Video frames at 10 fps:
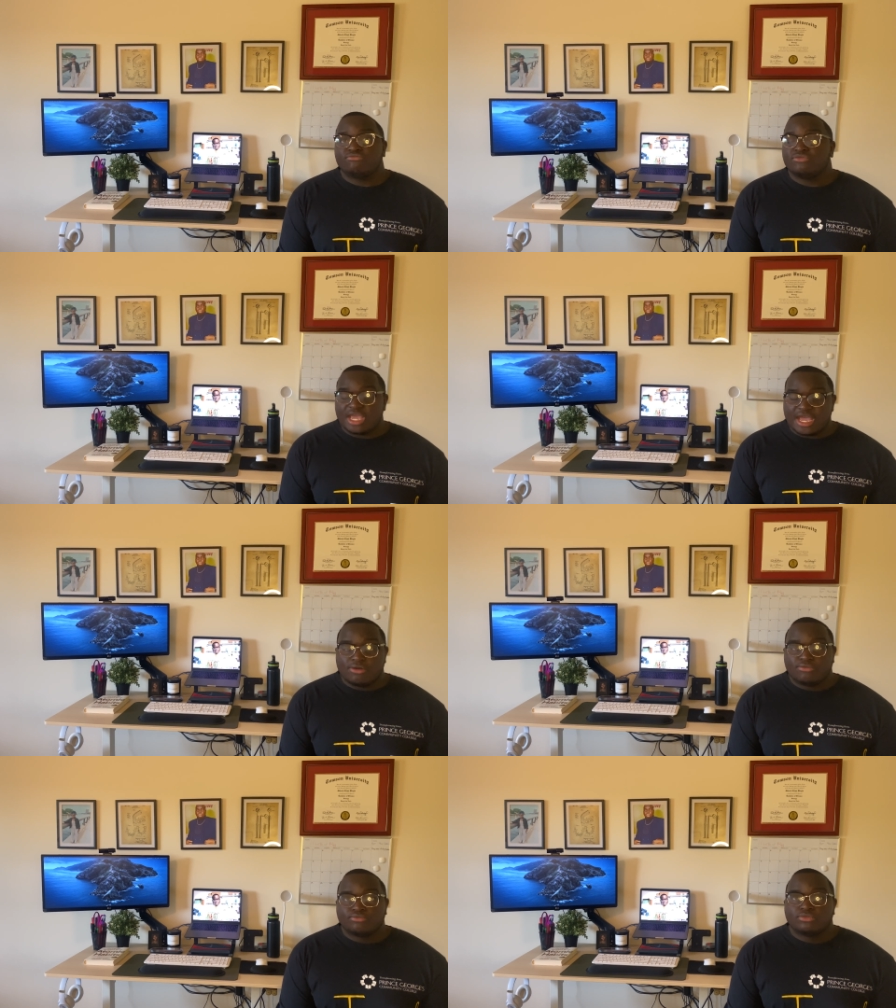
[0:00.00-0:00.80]
Now,
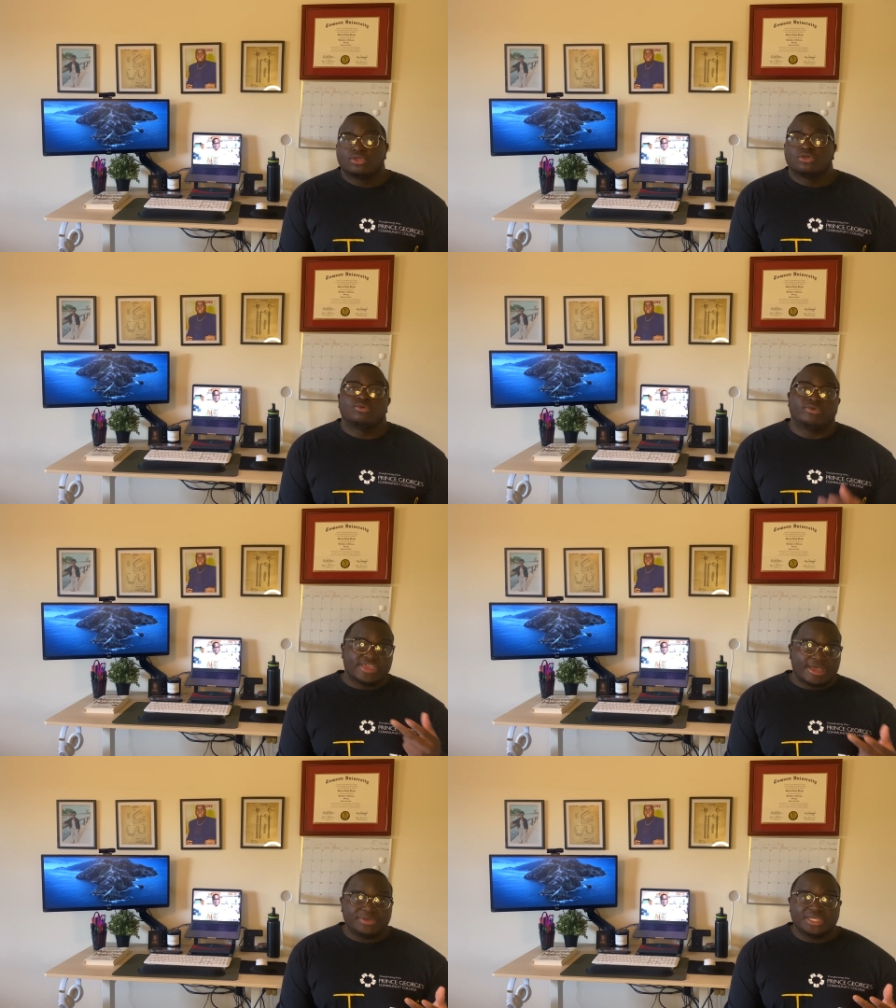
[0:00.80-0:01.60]
with
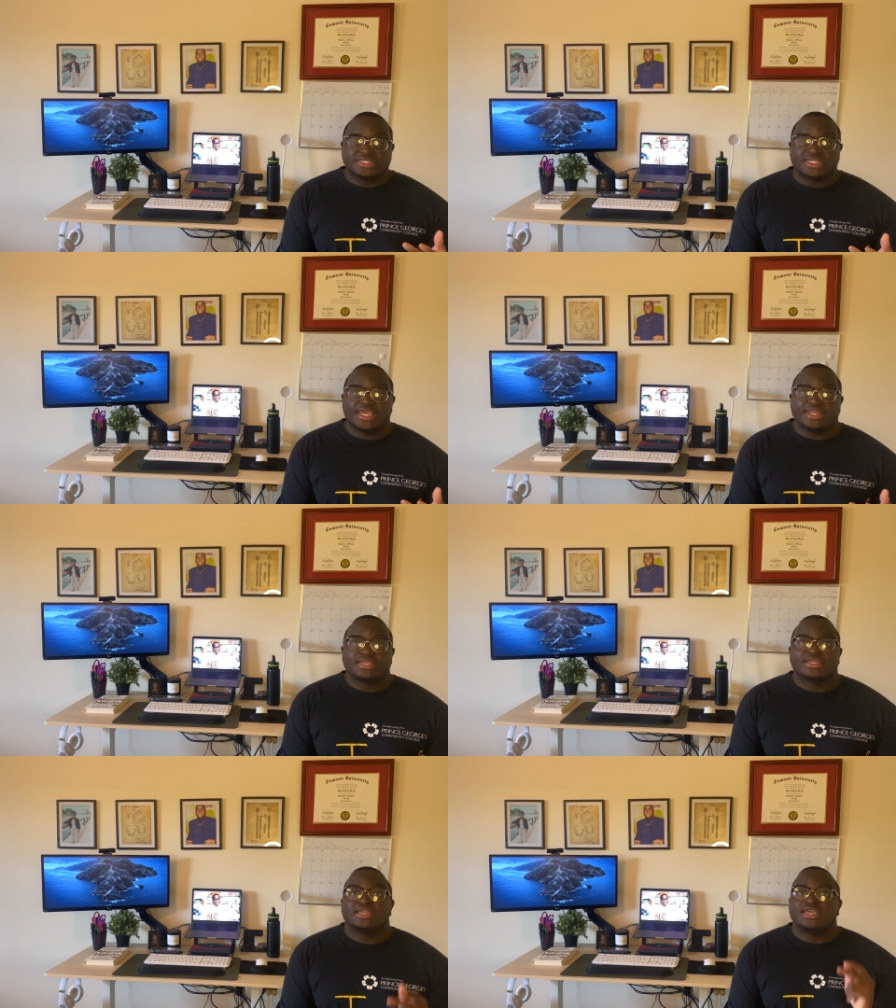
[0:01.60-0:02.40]
that being said,
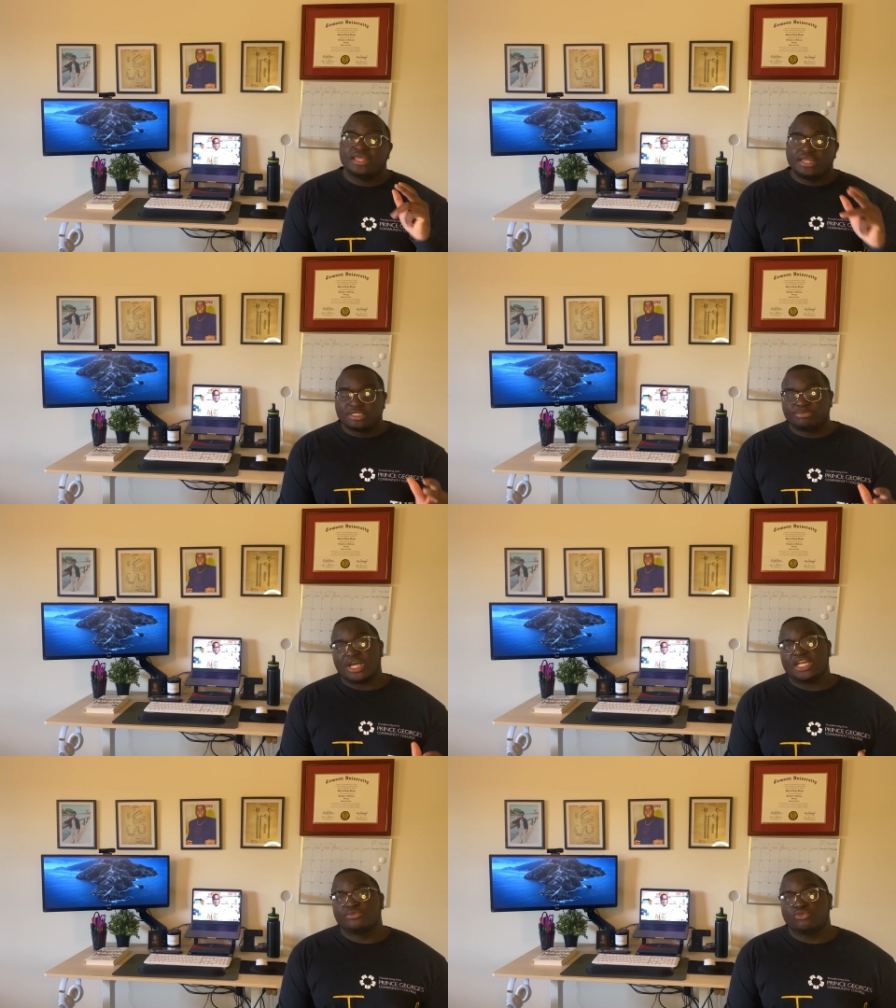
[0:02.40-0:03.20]
it is
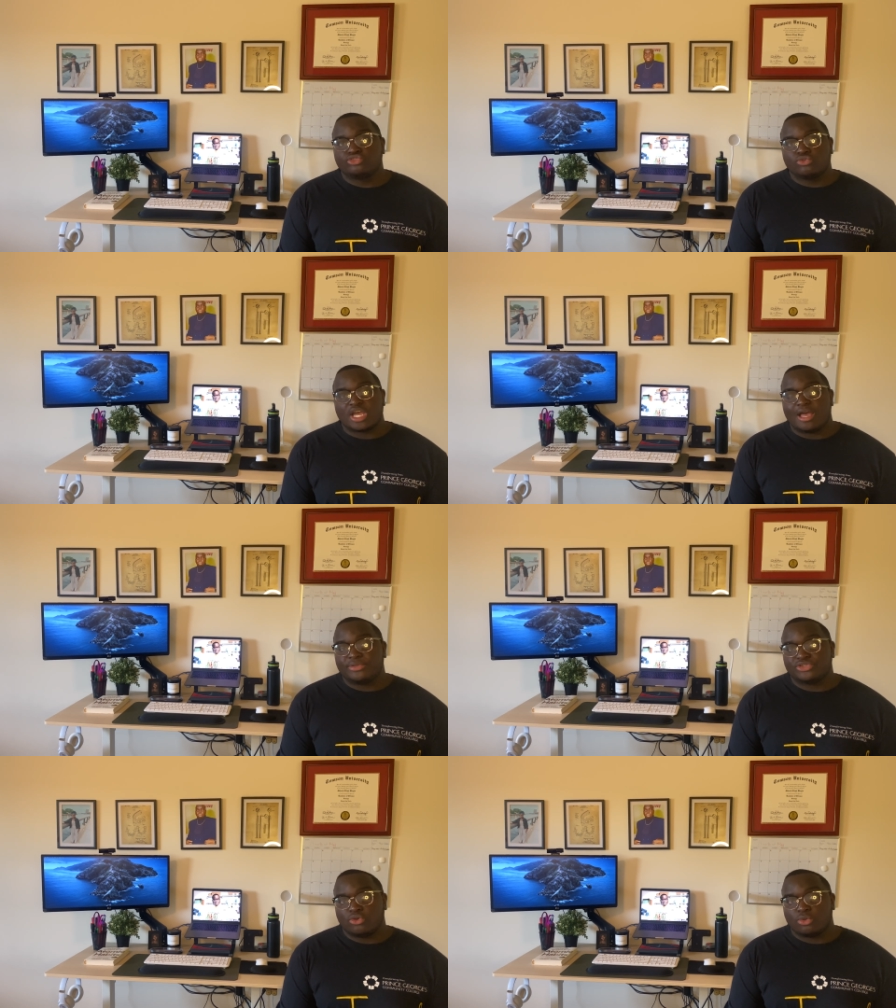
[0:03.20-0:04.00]
possible to
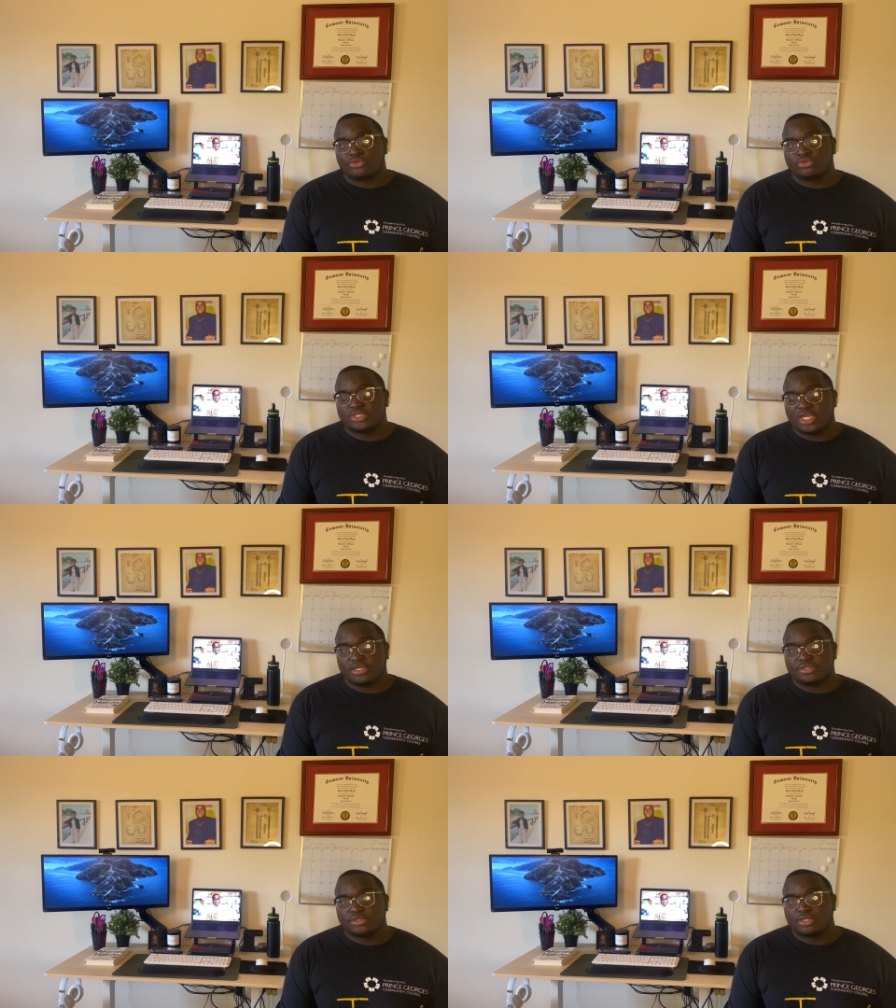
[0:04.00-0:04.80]
accomplish all of those
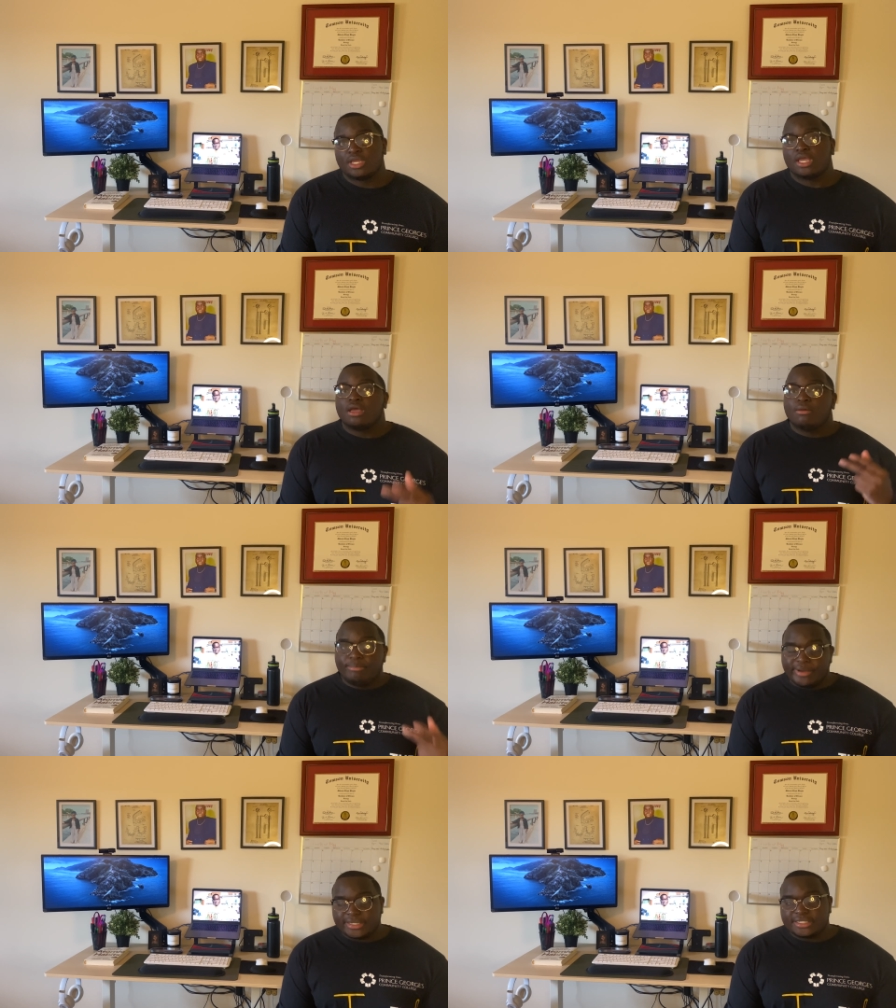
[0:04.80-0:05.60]
things,
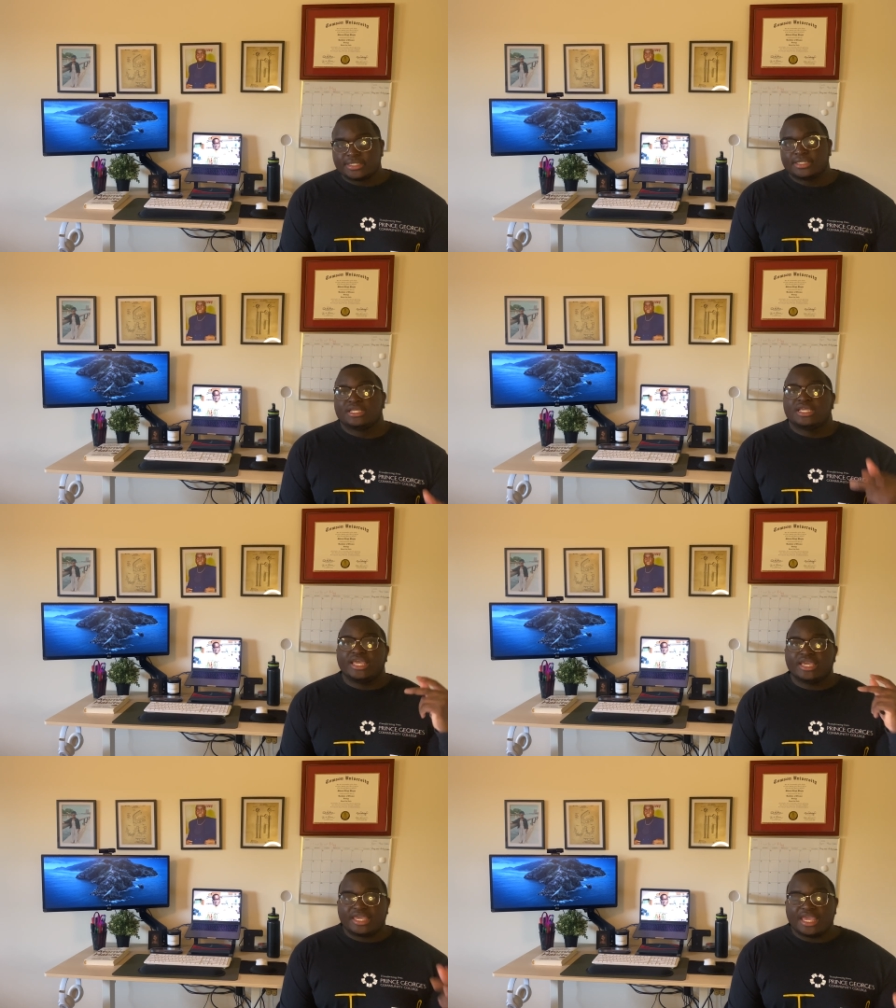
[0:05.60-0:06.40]
but
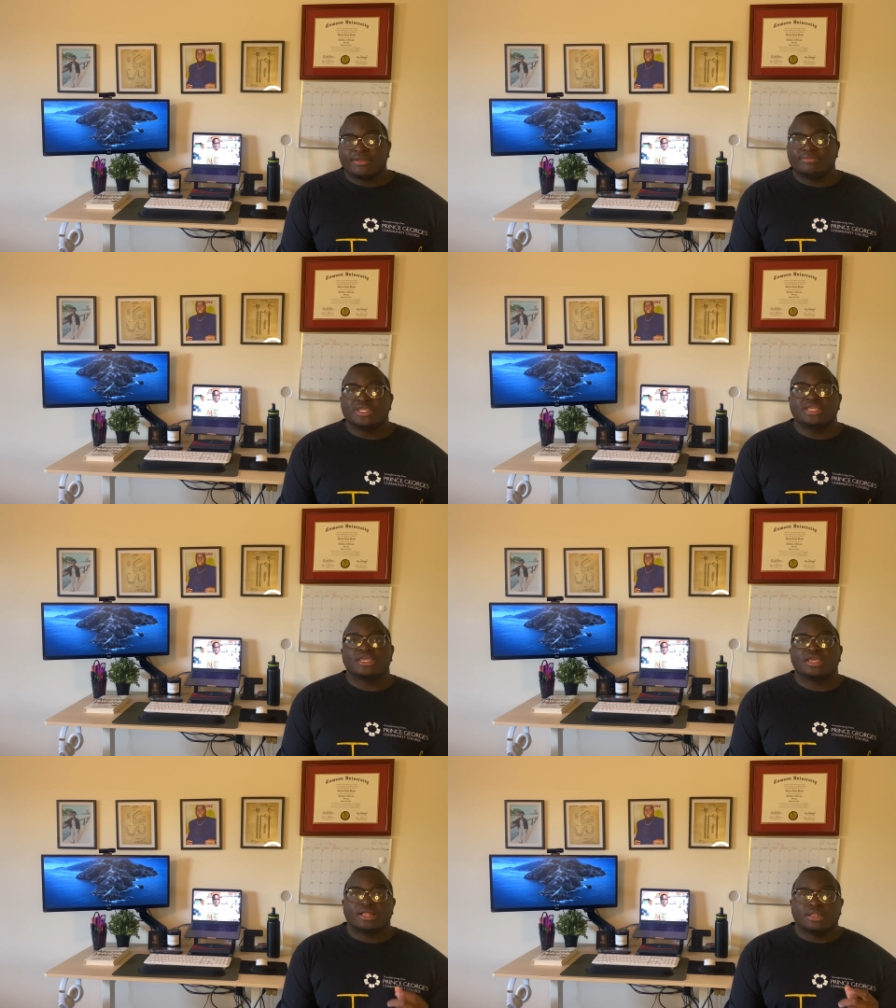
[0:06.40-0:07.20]
it can be
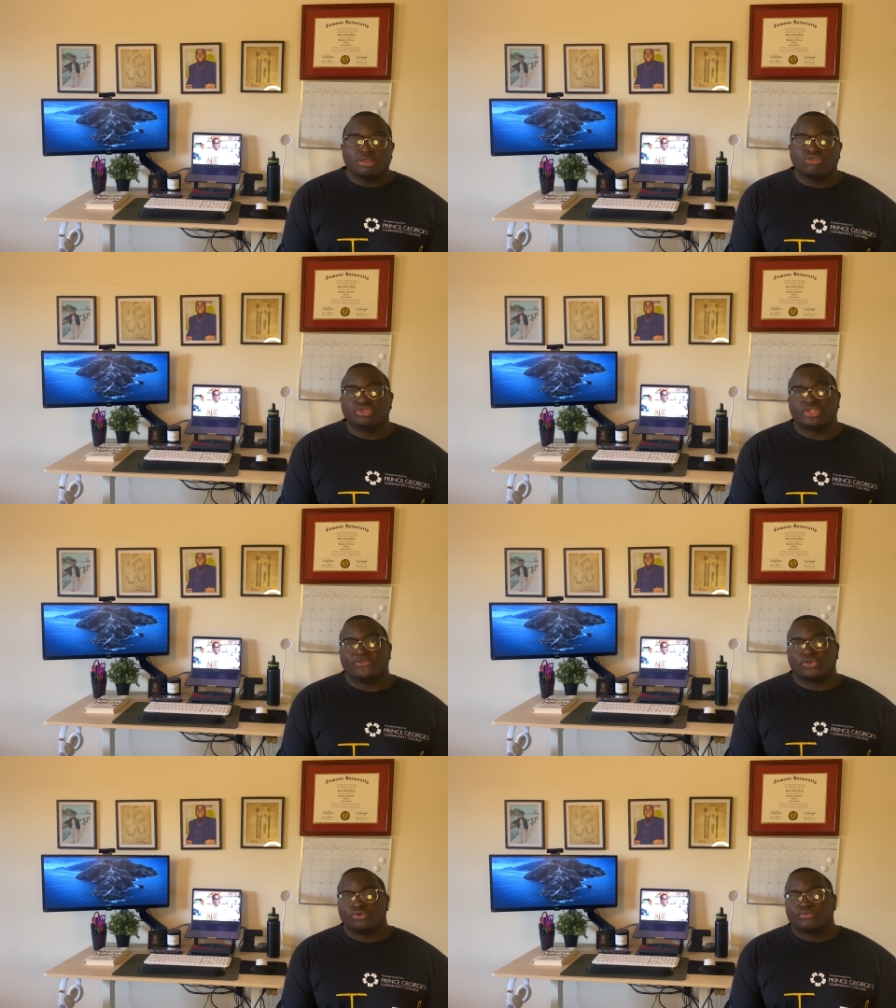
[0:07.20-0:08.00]
a little
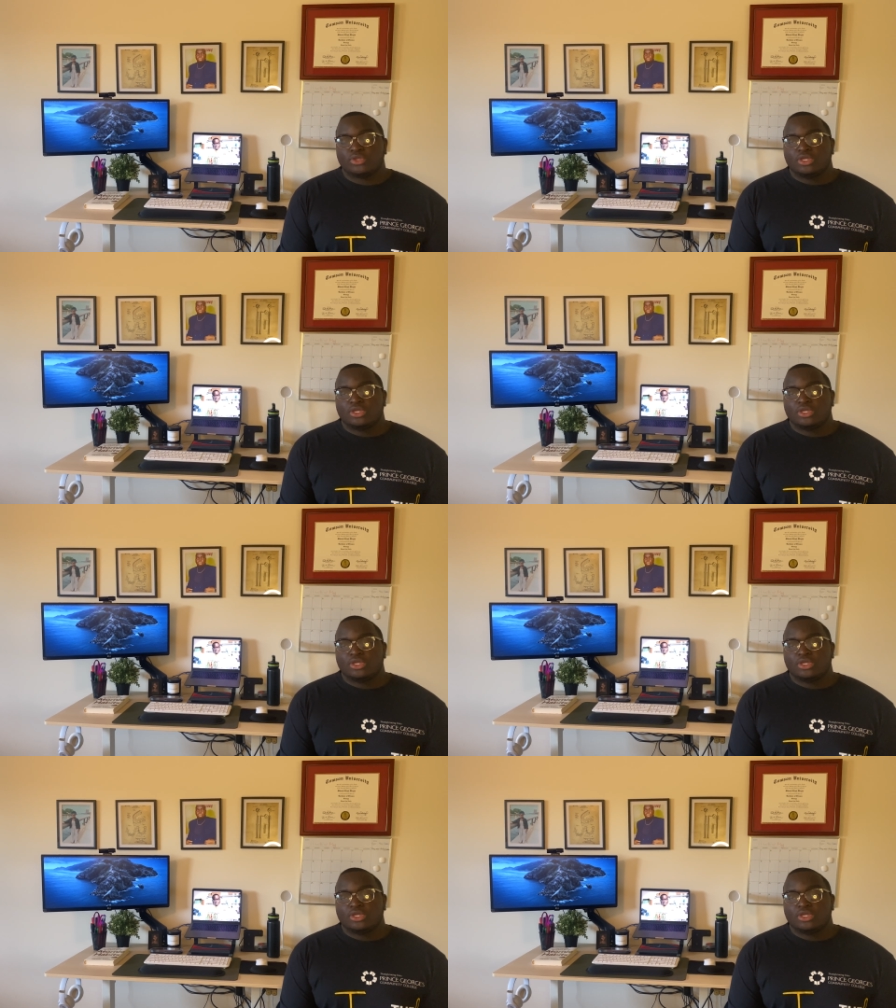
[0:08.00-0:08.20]
difficult.